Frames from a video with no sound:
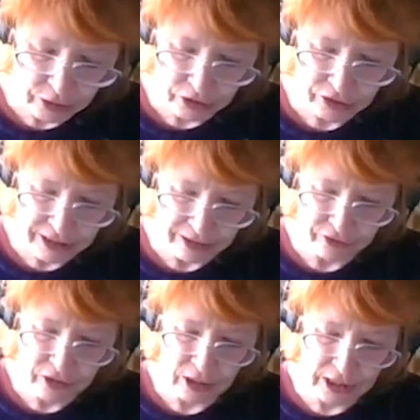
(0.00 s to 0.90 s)
there was
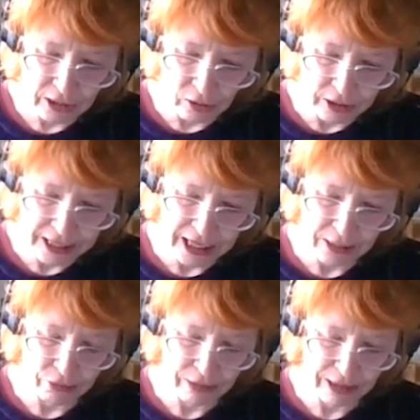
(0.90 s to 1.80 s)
definitely a lot
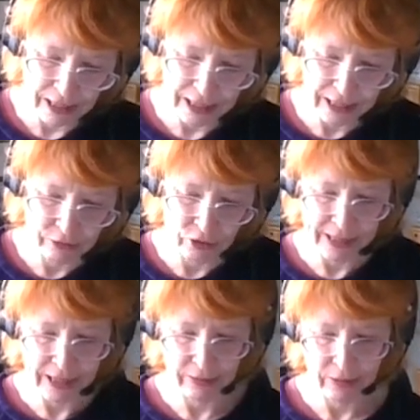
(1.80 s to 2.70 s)
came out
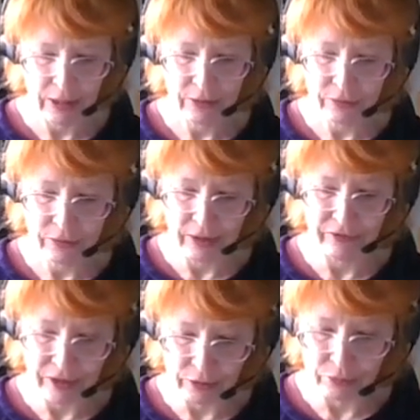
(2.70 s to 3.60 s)
about they
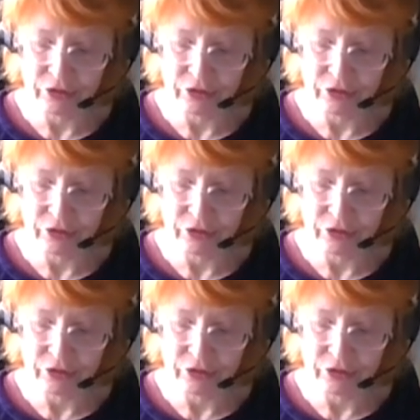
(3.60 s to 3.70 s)
felt